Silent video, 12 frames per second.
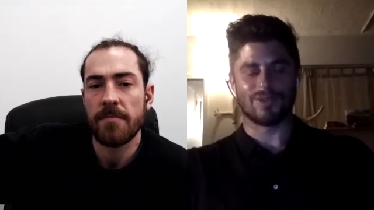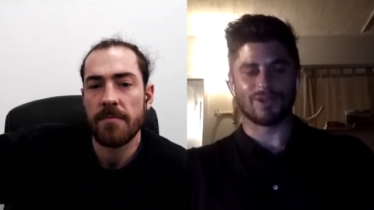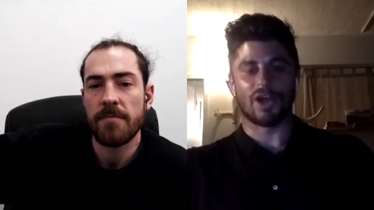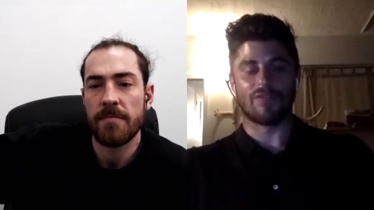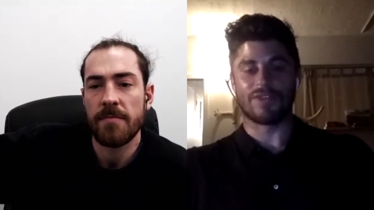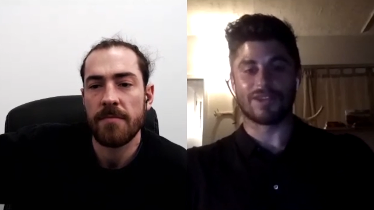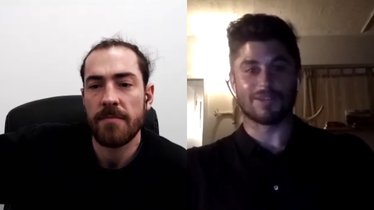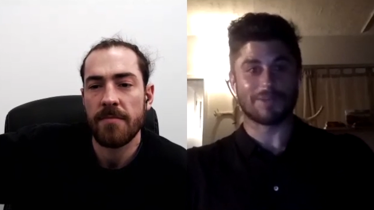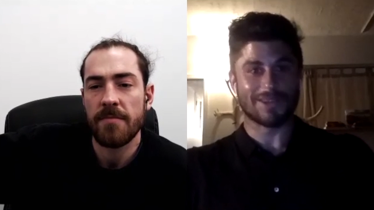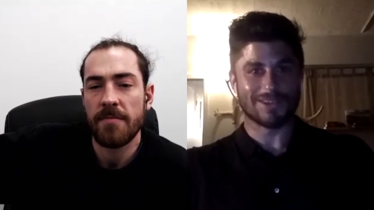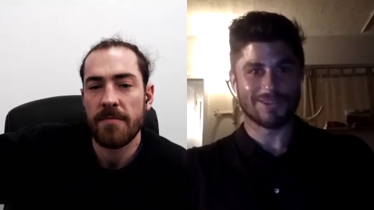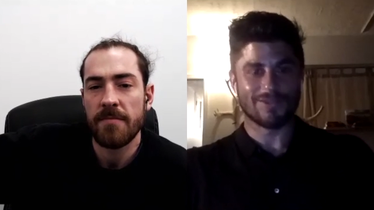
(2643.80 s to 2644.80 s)
Speaker 1: life's
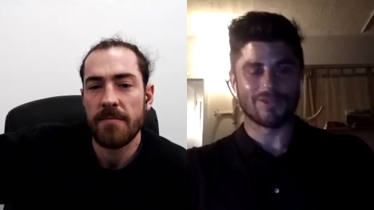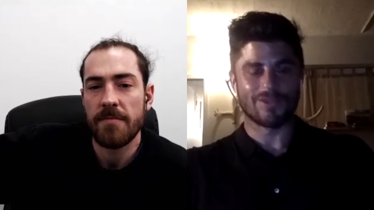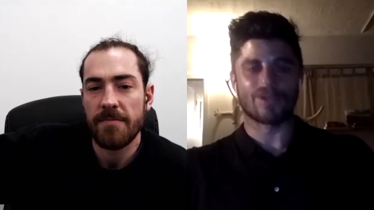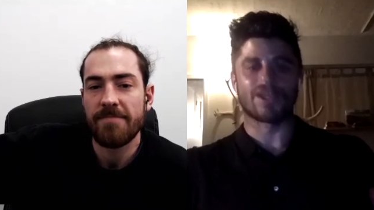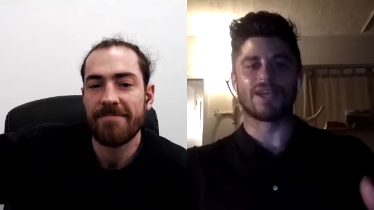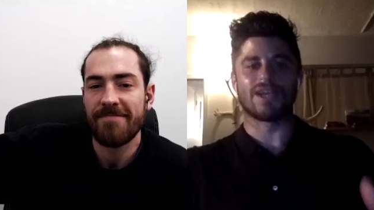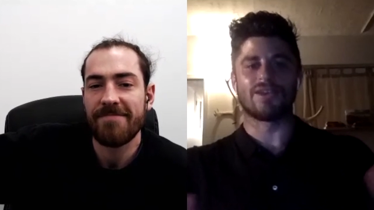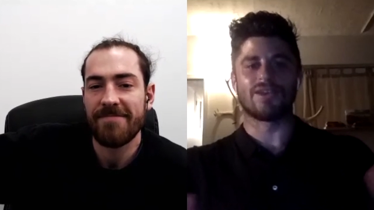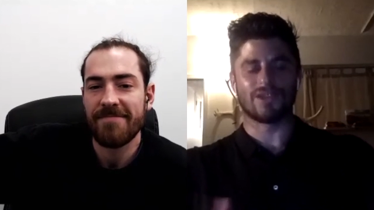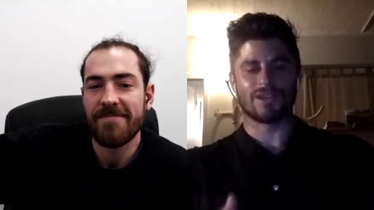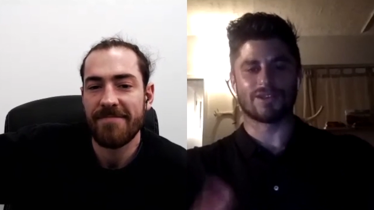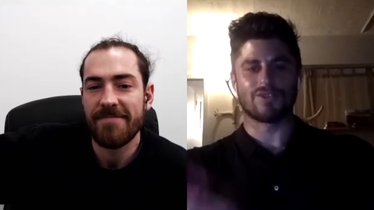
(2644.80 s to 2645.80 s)
expensive and we need
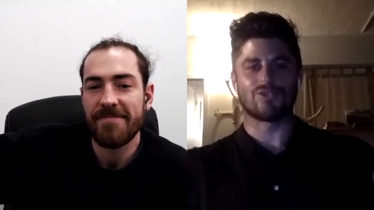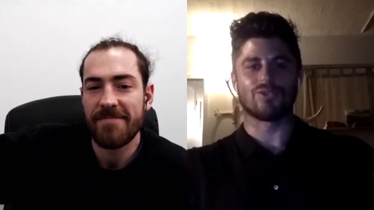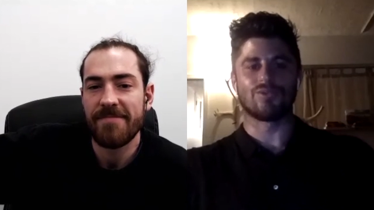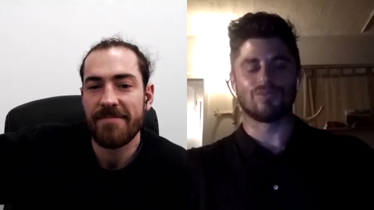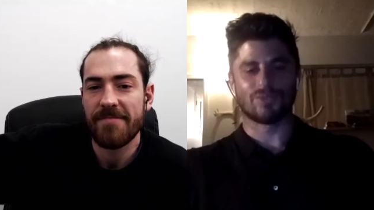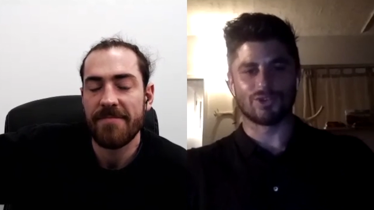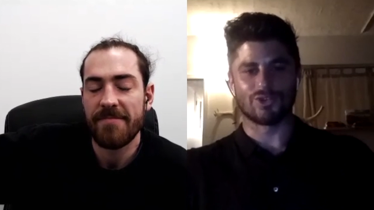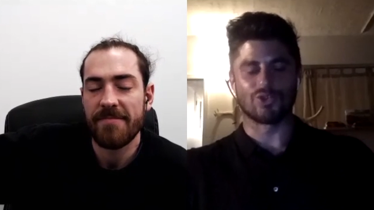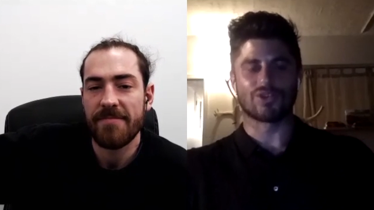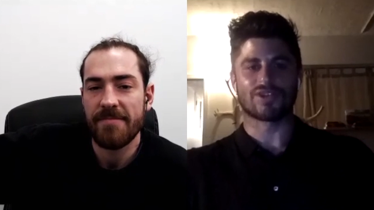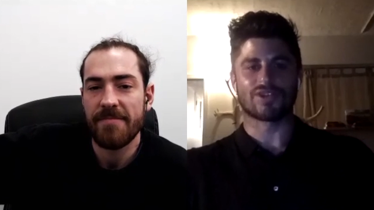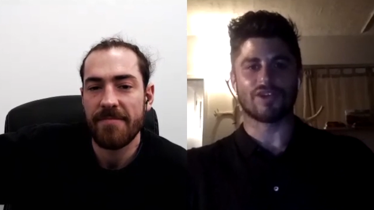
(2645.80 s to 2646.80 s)
things to do to do
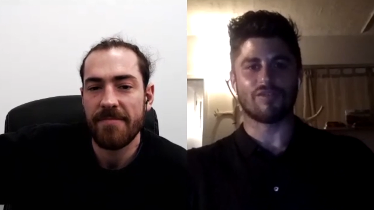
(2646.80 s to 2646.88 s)
stuff.